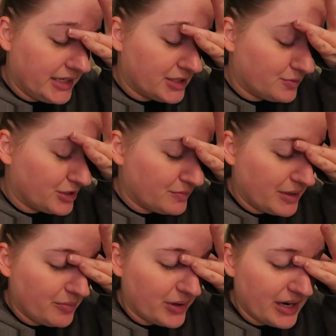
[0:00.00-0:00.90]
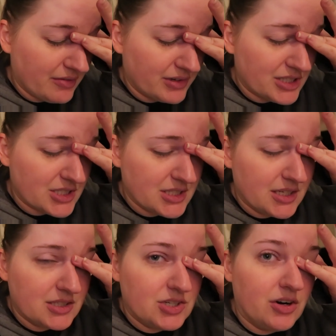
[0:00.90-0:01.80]
I just wish my brain would just
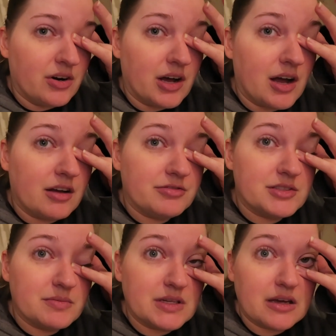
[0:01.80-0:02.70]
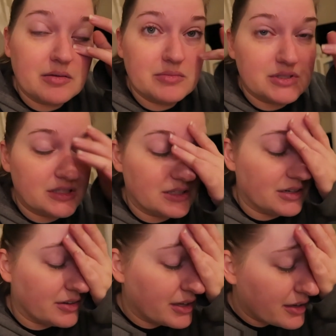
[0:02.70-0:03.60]
like turn off sometimes. You
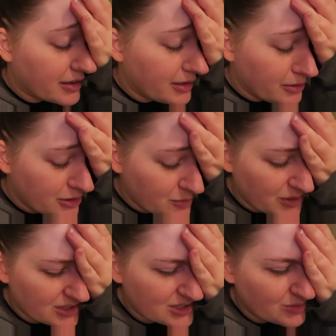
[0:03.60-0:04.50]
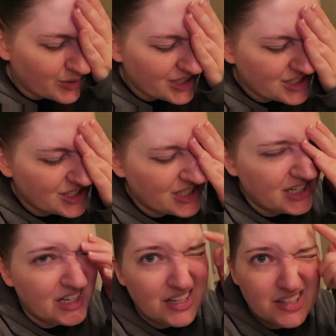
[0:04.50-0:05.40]
know, like could there just be a switch
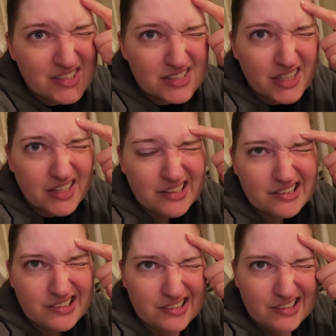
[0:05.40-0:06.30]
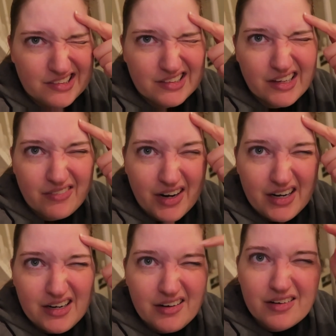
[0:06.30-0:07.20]
just like like
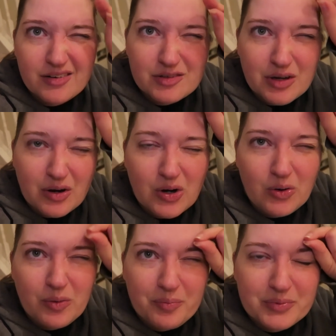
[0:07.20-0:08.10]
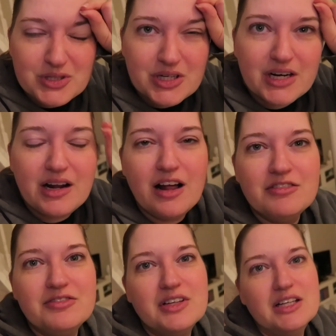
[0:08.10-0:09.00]
right here and just like whoop, turn it
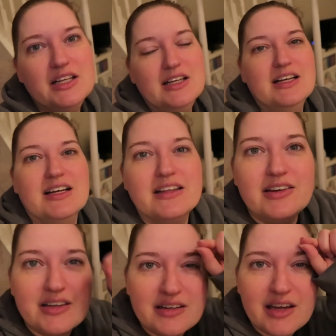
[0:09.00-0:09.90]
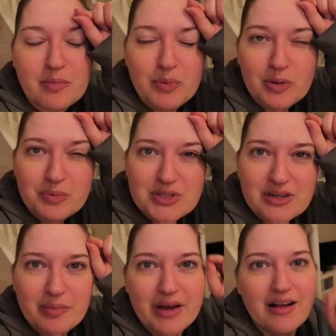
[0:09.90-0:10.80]
off. And then you can like boop,
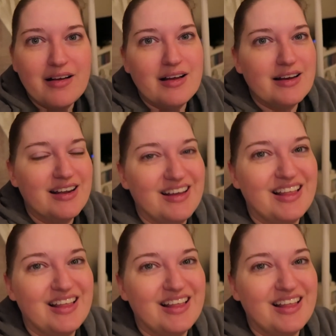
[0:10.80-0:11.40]
turn it back on.